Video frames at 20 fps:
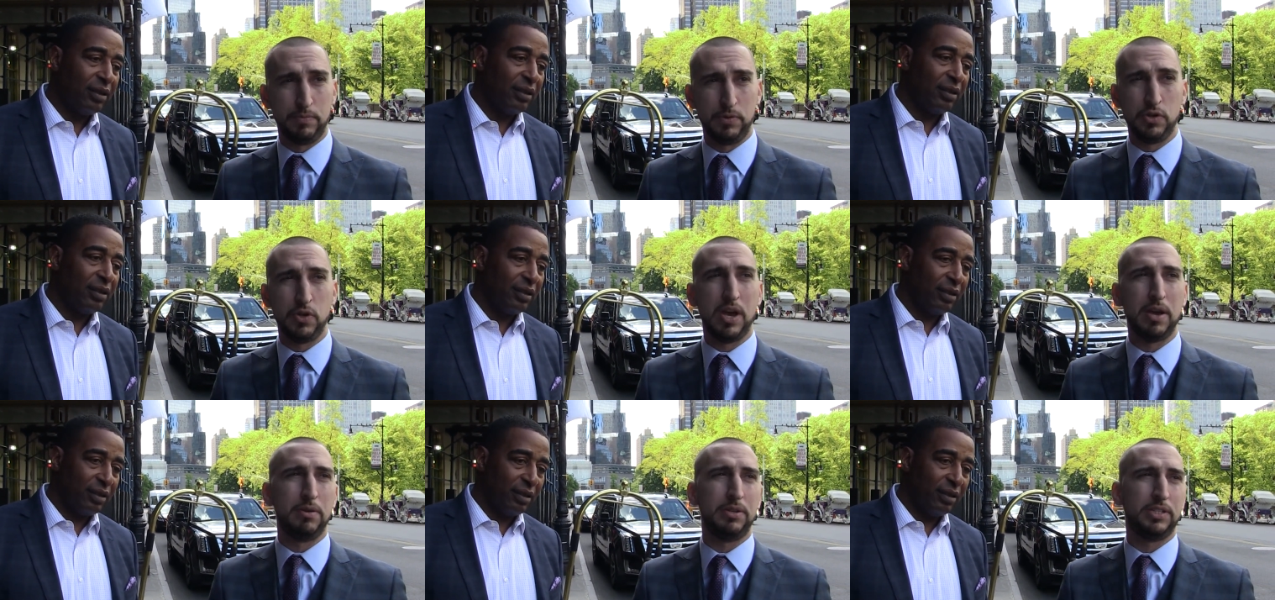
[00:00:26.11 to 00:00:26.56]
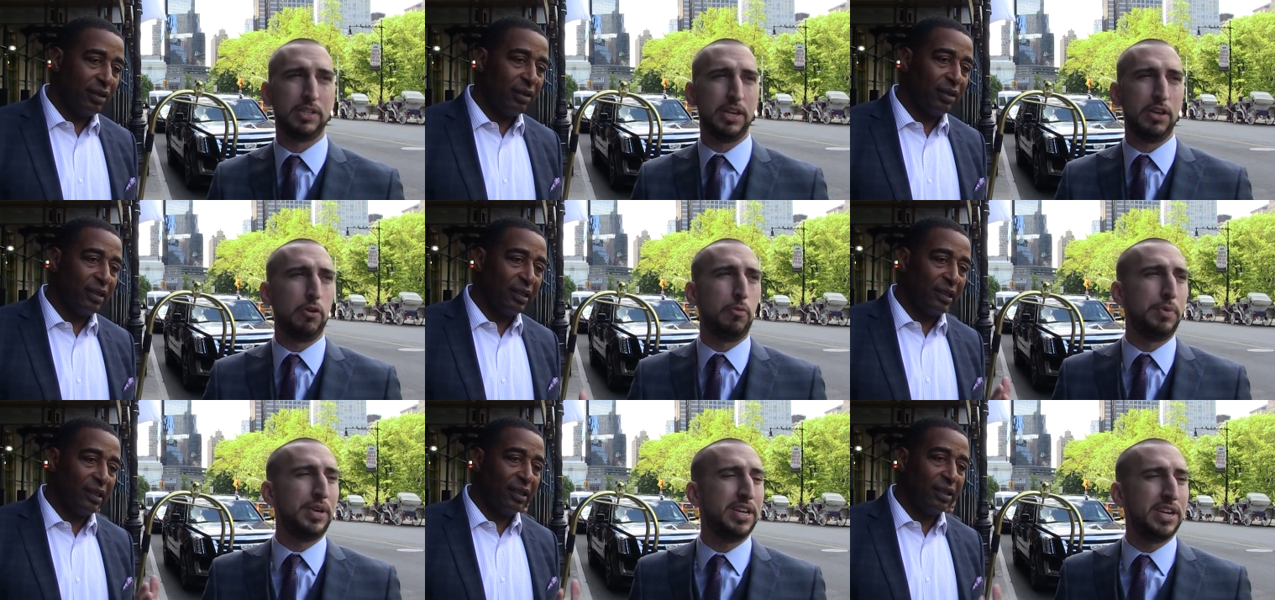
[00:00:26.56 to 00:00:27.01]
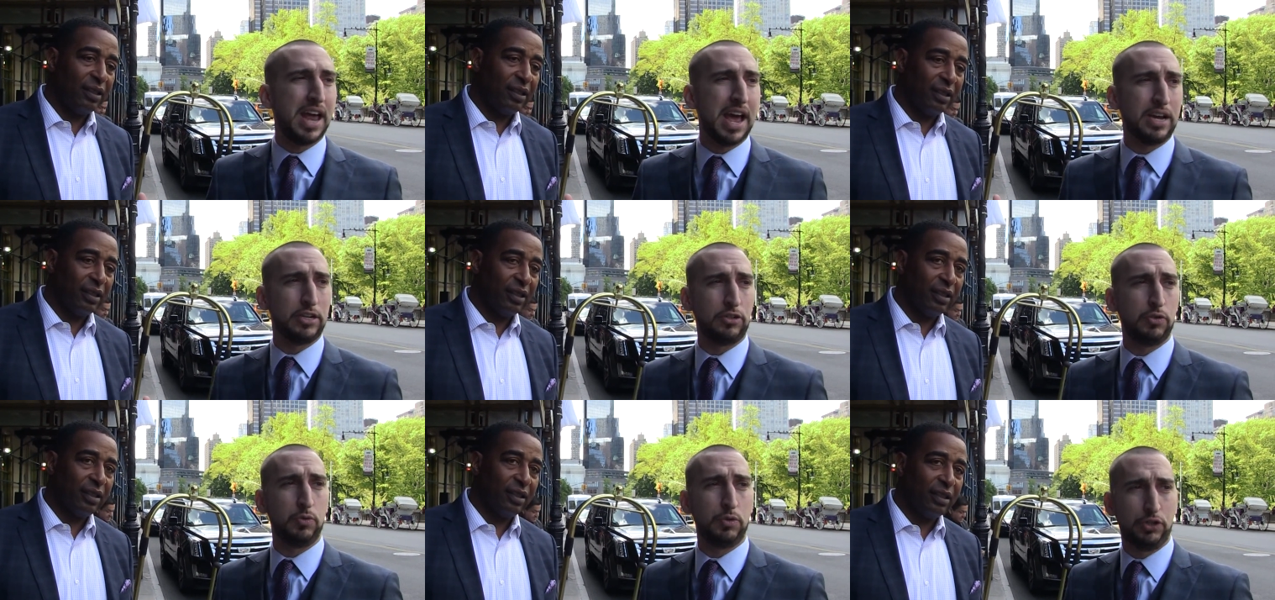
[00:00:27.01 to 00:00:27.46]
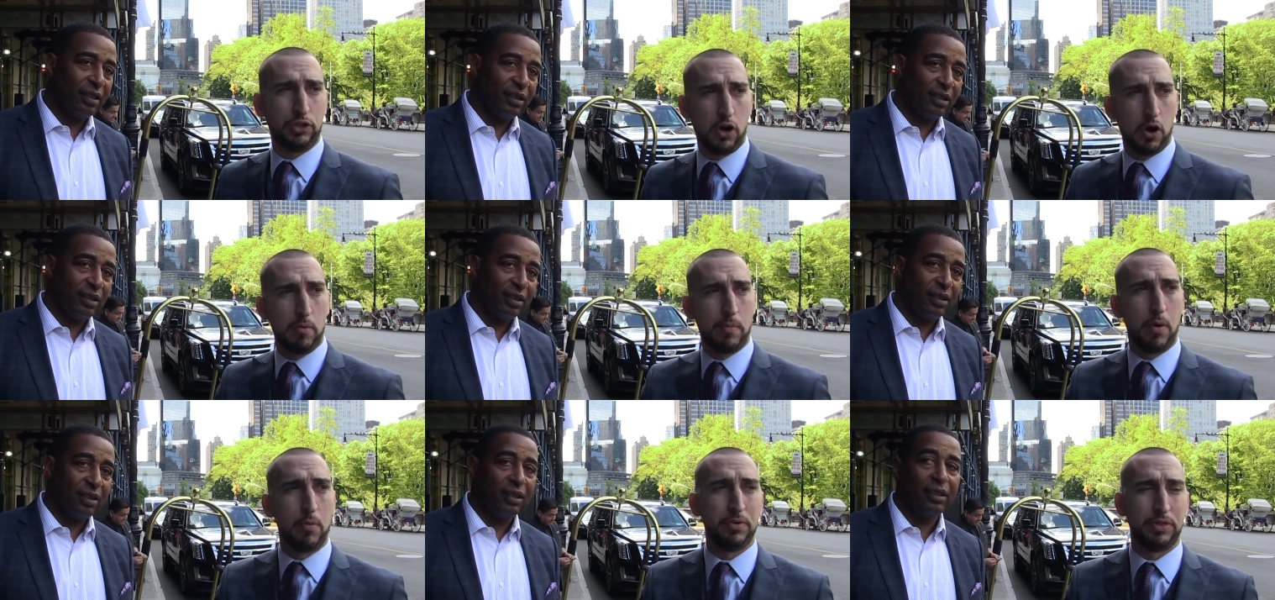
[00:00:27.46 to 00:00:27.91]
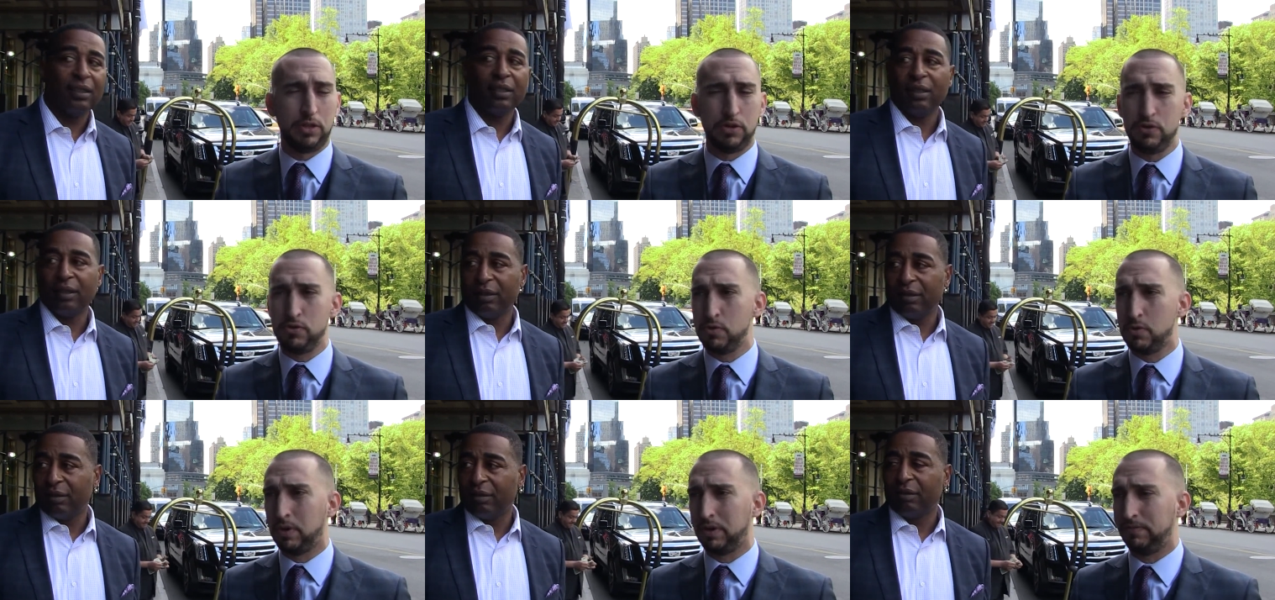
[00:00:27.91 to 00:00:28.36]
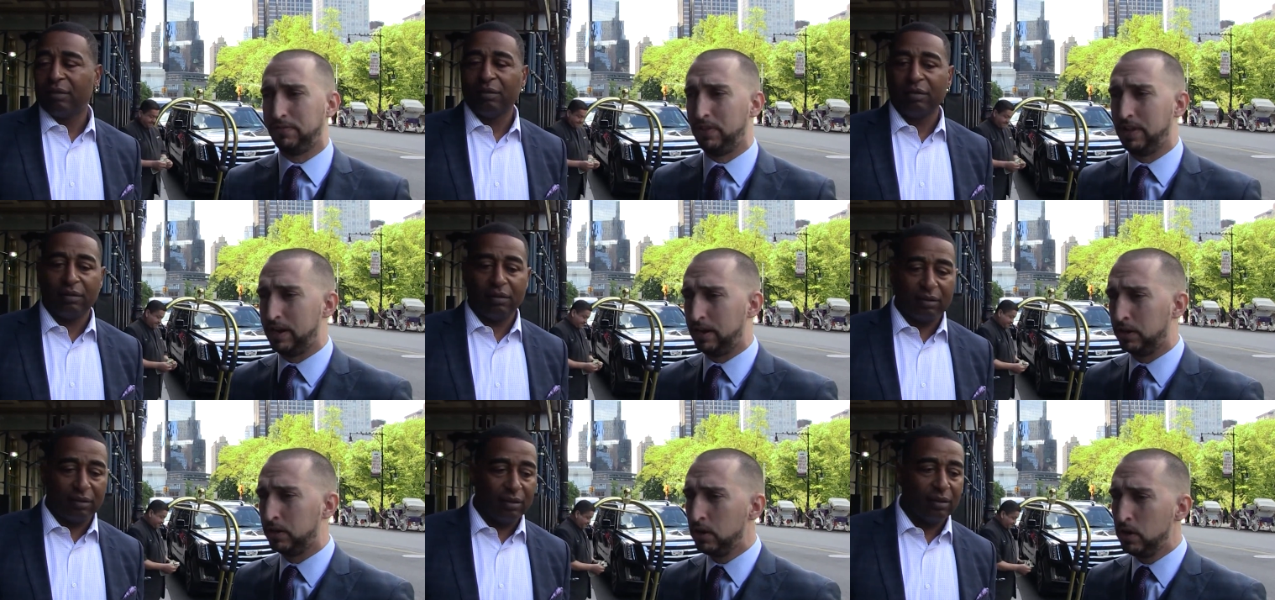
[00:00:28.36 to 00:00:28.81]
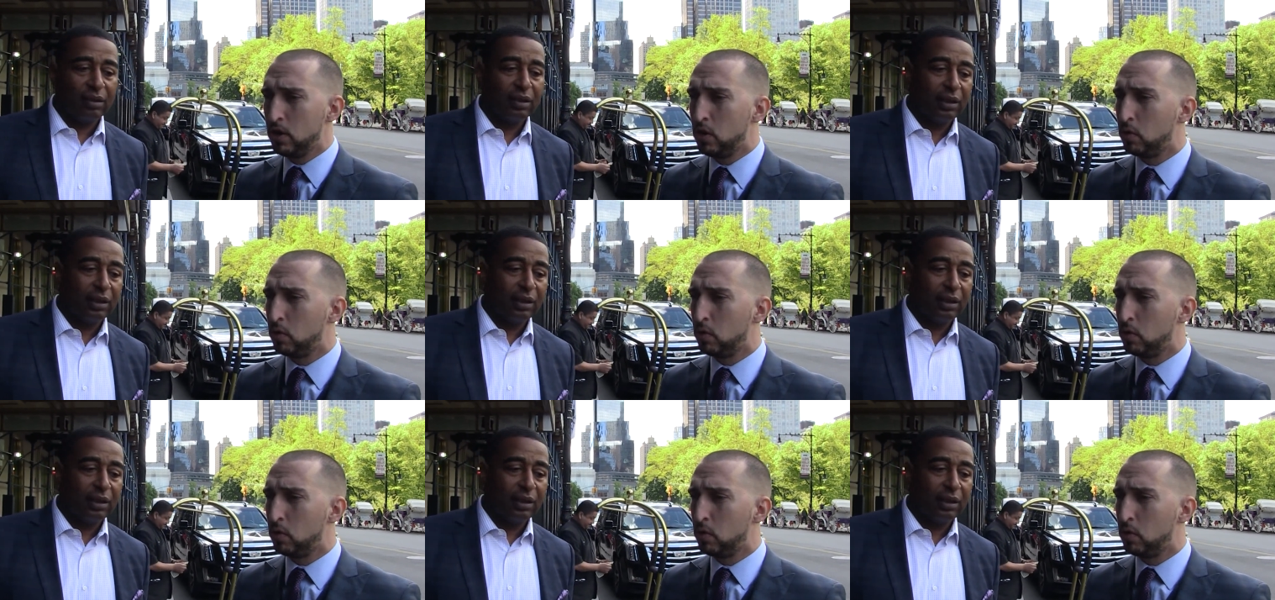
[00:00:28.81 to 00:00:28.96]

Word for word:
Speaker 1: It's, it'll be a national show, but with the New York flair,